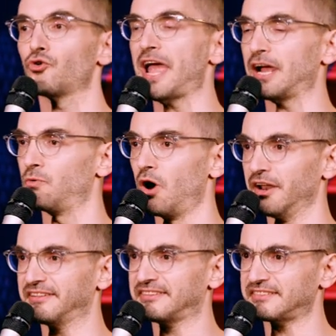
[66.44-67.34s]
Greg
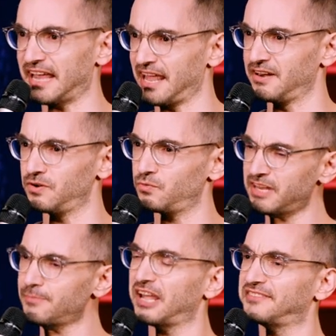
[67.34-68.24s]
once, and one
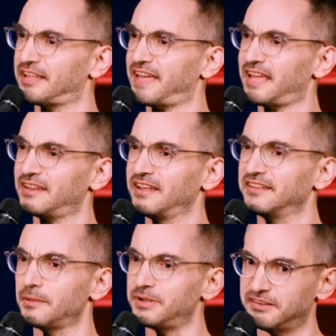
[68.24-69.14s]
time when I said that,
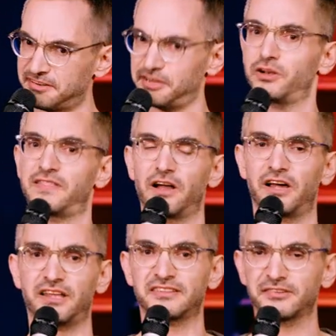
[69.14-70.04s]
somebody cheered in the
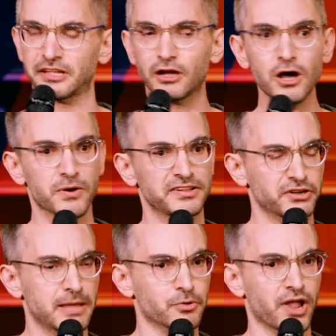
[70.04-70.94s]
audience and was like, Oh, is
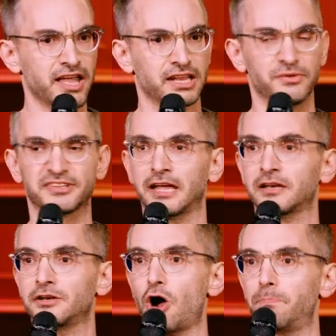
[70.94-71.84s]
your name Greg? And he was
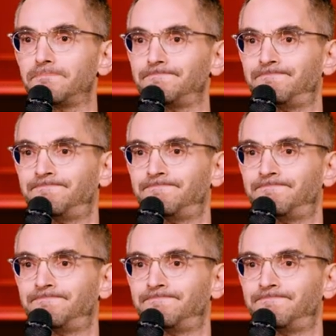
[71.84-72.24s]
like, Nope.